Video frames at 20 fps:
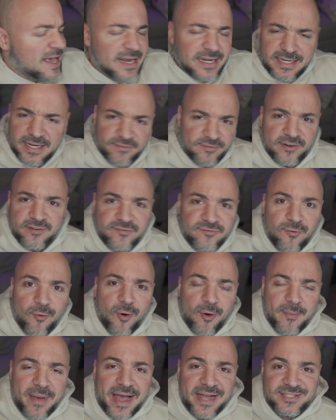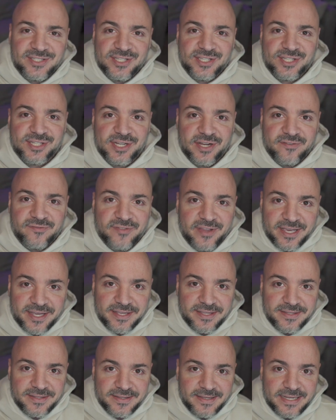different formats and stuff, like
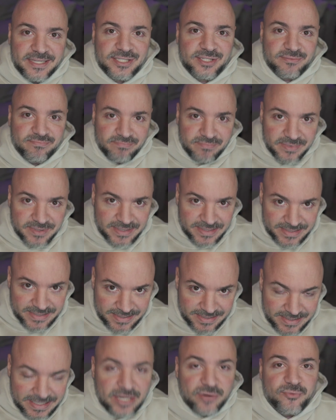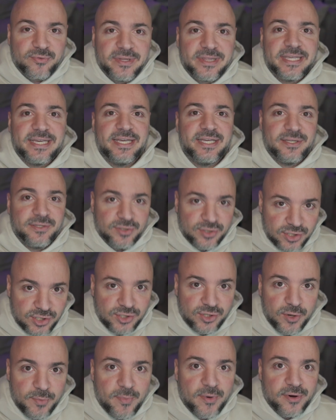it's literally
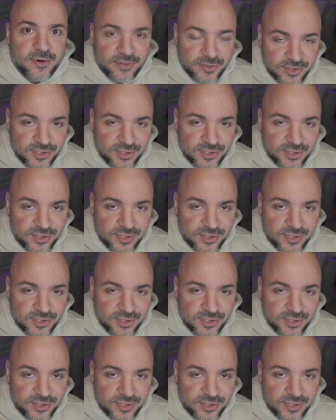super